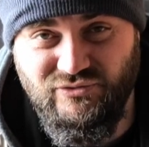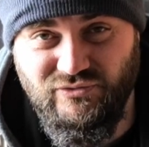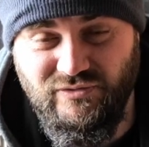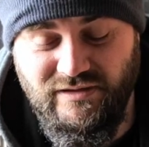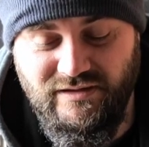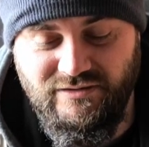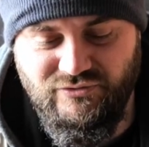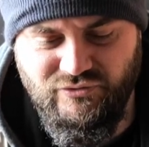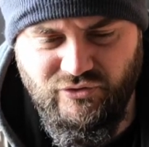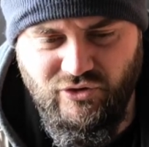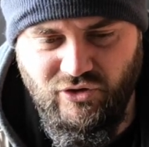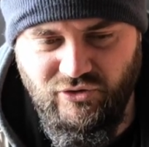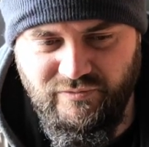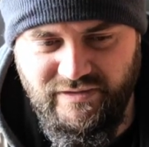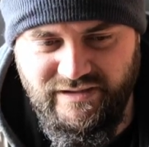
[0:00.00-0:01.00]
to
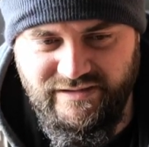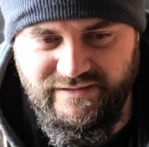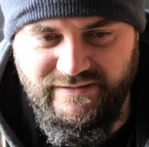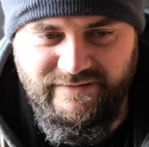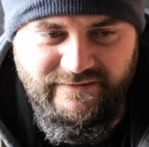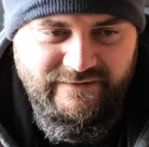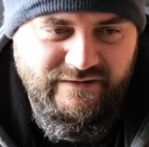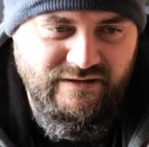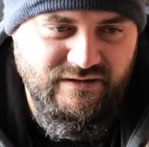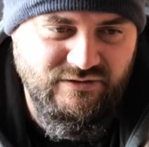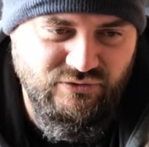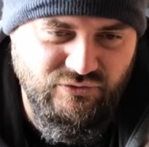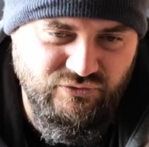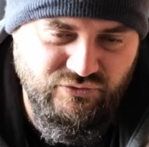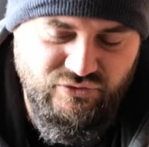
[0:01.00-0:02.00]
call me in
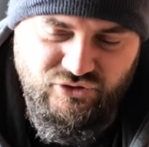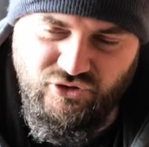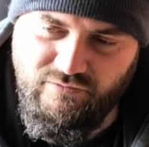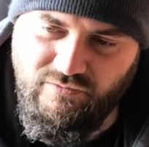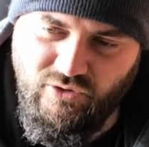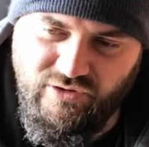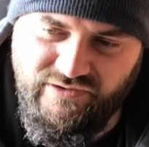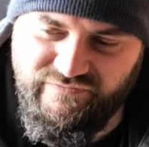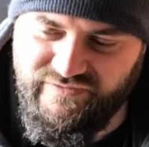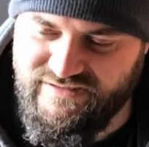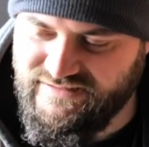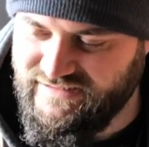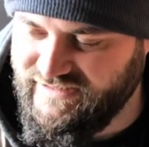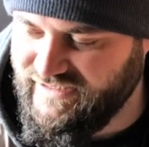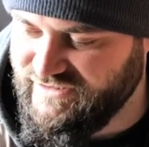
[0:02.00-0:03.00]
to do some more
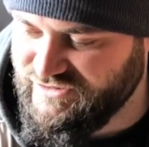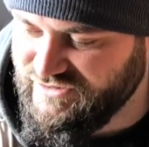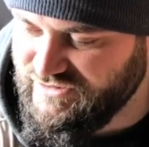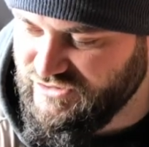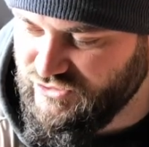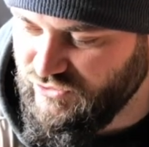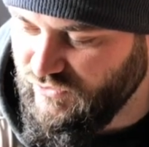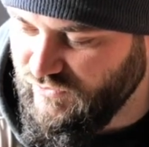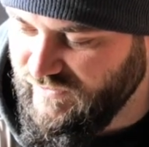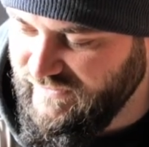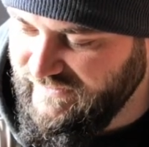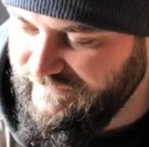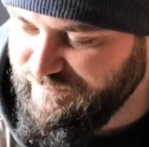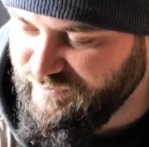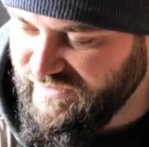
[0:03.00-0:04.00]
investigation. So
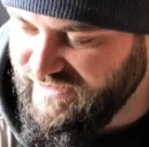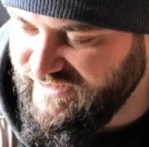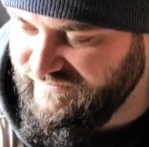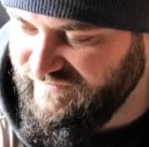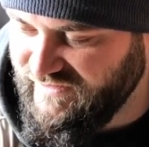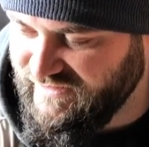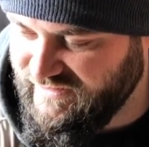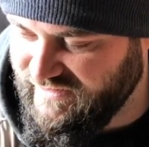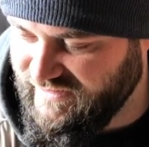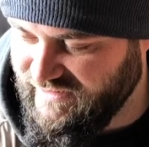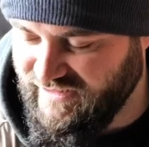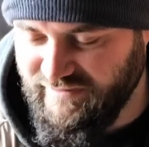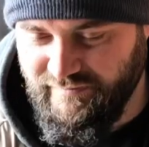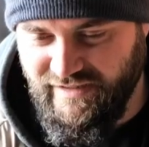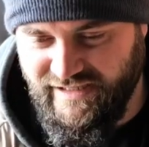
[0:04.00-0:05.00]
leaving
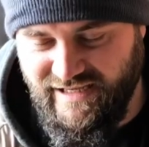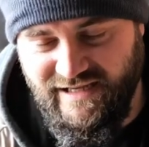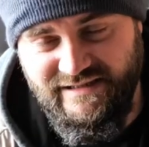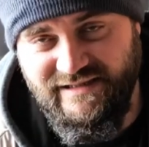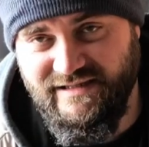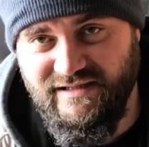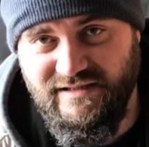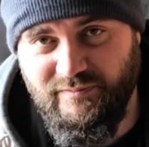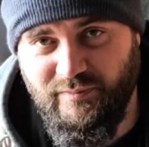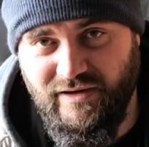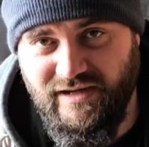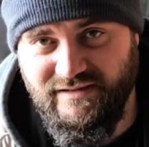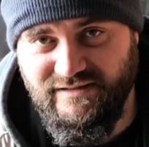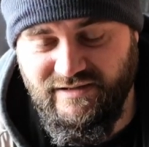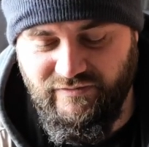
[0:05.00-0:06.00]
the mechanical
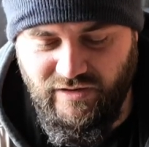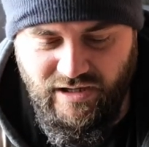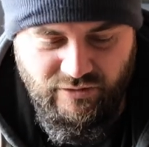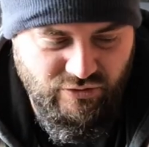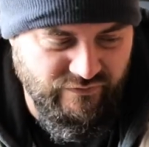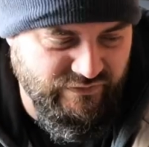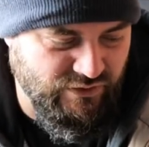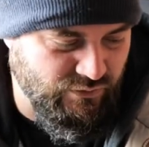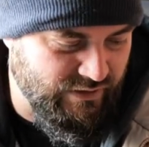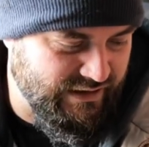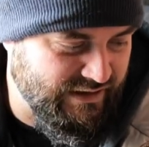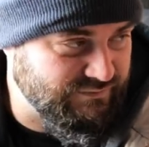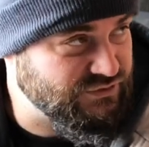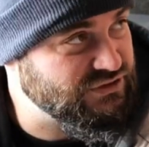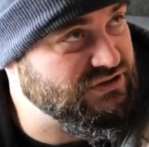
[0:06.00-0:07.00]
part out of the
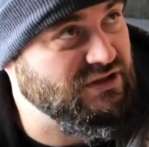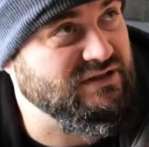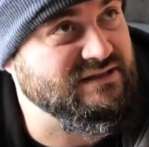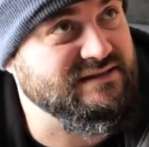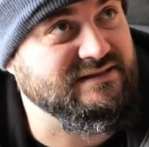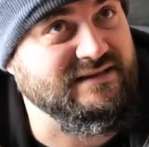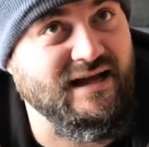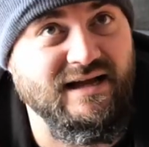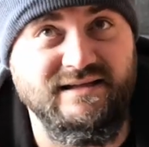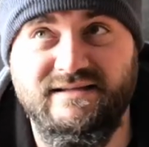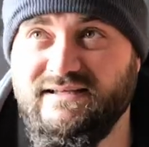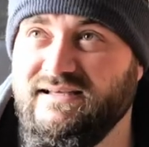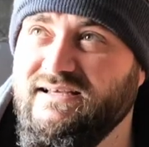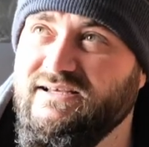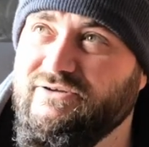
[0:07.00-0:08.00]
way, I'm just gonna
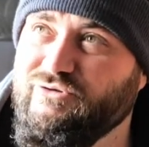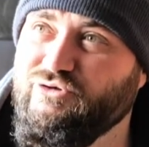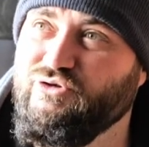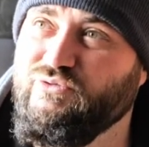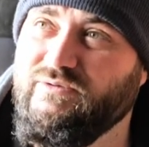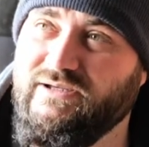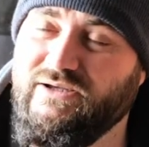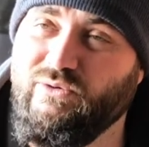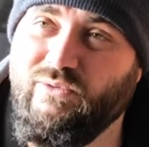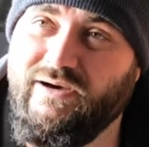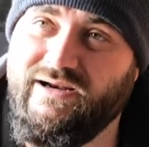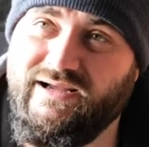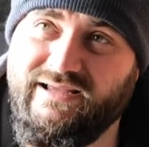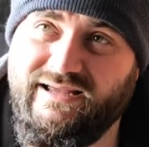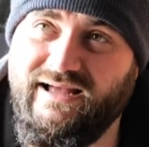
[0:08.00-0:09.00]
start doing
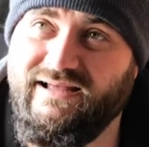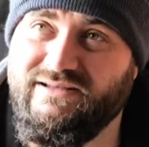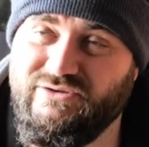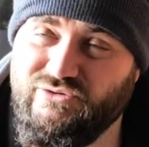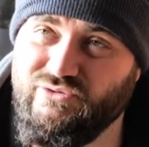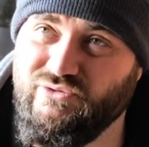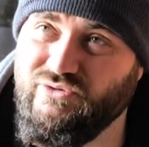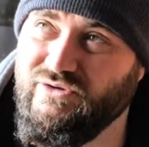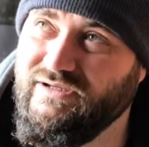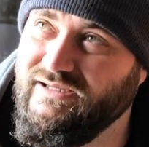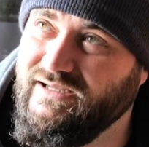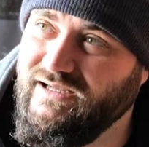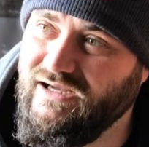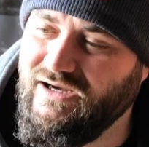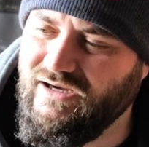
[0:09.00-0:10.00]
what I can do
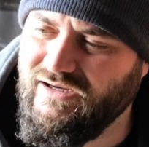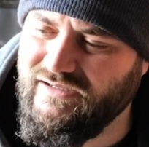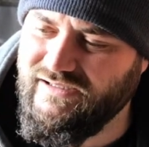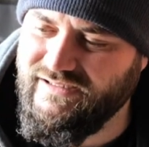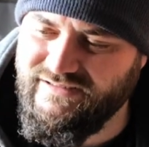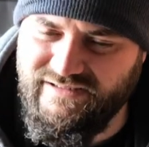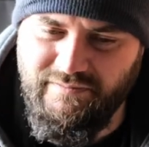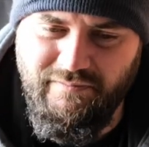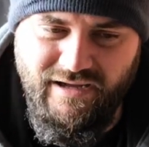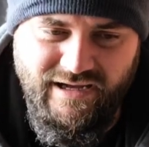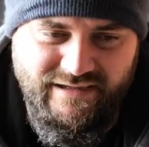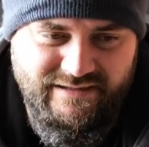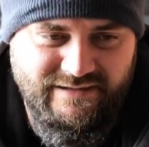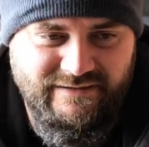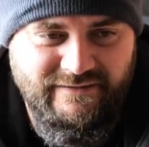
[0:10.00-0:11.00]
in the
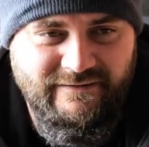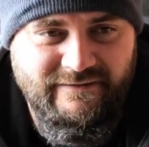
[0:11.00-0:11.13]
back.